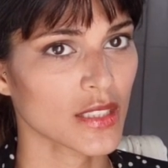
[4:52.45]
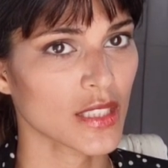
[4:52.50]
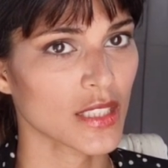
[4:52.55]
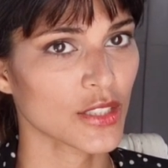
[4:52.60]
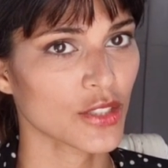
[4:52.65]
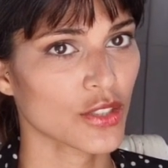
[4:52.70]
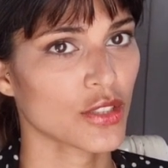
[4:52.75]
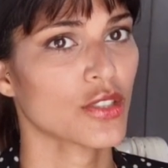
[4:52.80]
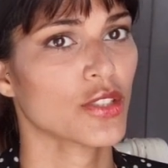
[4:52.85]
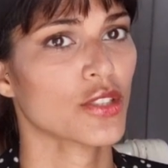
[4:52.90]
and
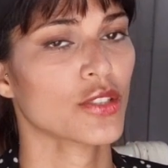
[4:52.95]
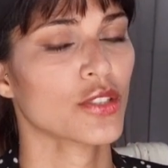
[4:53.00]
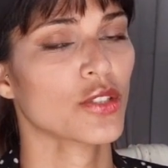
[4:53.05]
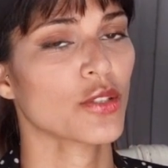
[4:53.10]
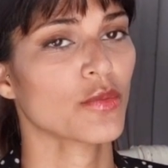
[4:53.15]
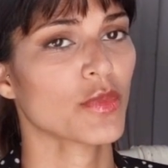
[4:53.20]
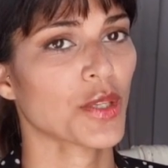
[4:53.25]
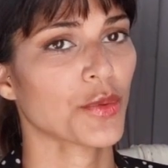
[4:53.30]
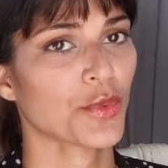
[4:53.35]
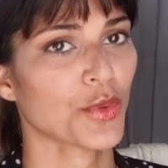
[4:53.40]
they just
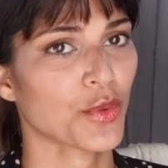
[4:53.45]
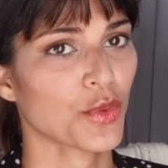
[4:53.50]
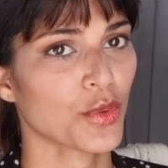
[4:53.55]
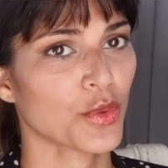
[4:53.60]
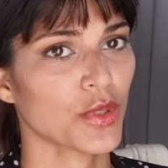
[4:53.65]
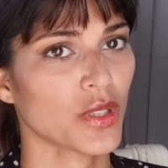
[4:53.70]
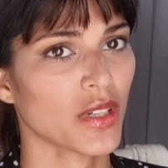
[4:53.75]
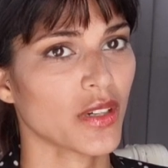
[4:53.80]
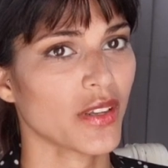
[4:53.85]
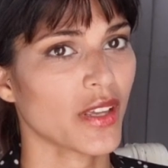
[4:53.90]
assume that we're
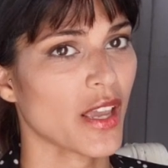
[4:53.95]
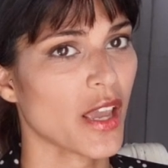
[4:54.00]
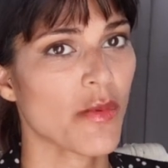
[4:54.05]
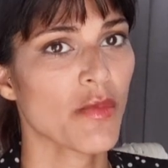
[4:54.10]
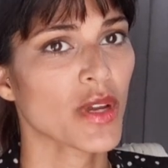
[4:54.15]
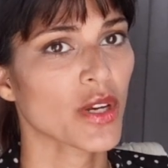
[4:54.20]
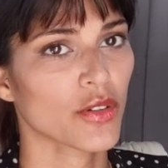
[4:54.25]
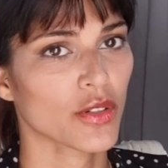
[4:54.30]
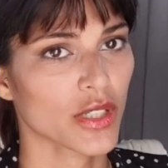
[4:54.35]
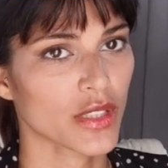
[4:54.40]
all
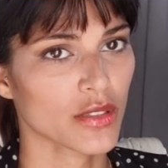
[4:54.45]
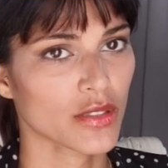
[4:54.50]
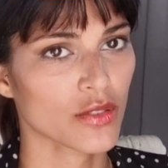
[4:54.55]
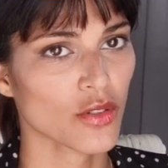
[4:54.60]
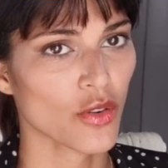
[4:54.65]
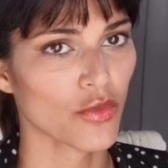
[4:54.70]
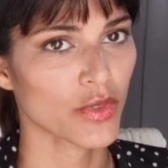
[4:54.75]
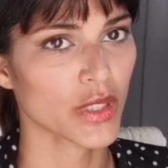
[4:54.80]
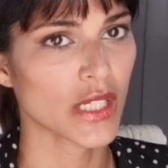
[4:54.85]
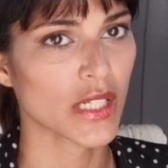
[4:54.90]
immigrants,
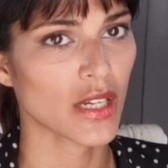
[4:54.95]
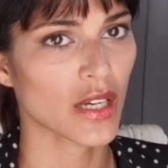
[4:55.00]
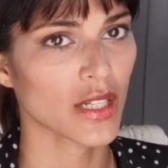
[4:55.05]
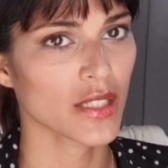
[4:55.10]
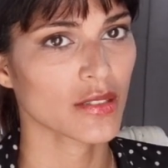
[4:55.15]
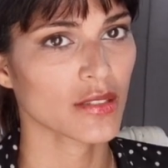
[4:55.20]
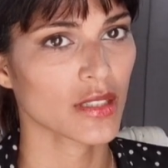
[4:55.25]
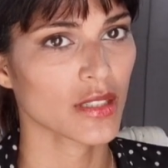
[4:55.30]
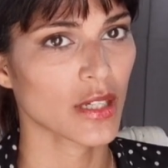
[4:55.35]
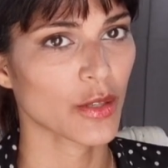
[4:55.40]
not
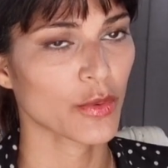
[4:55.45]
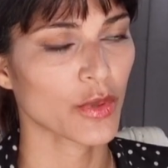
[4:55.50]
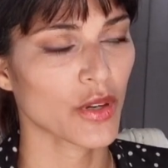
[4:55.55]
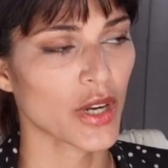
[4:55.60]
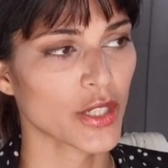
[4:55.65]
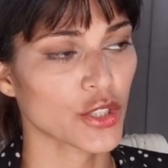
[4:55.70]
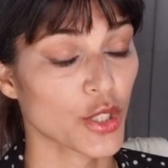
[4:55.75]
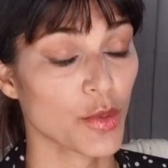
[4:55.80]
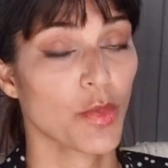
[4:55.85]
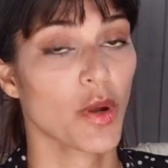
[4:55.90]
realizing that we're
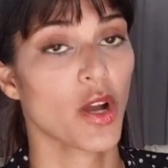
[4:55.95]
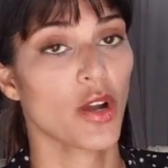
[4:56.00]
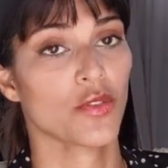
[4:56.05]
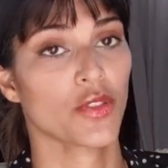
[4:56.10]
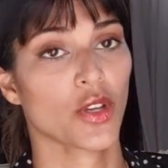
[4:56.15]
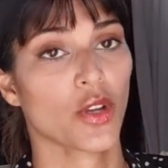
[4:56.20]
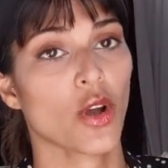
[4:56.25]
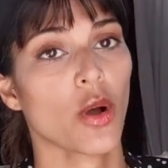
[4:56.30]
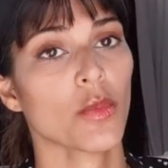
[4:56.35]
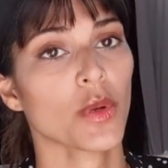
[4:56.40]
actually part
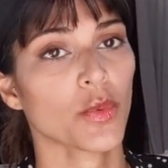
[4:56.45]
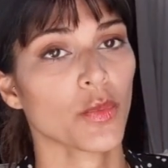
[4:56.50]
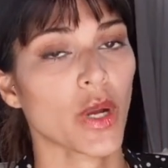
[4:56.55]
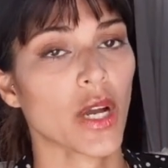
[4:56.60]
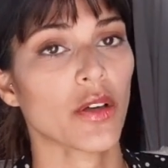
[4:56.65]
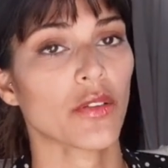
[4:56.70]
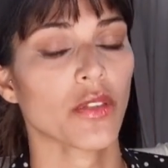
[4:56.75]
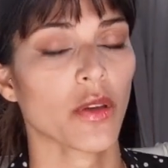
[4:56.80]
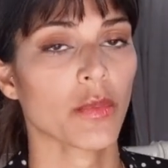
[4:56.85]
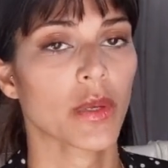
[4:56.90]
of the Commonwealth.